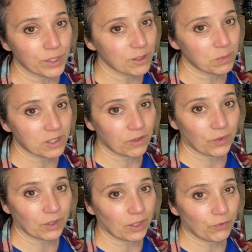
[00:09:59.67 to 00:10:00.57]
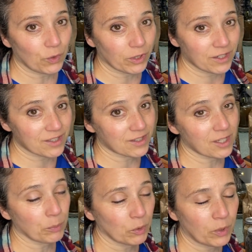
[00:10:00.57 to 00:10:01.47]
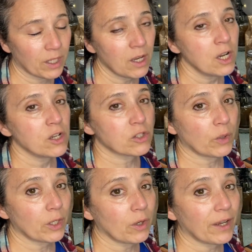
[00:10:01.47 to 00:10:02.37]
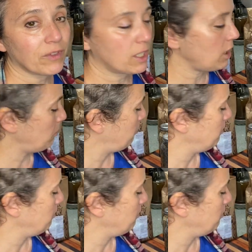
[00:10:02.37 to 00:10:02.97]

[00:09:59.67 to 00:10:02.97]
specifically for this, a separate one, so I don't have to keep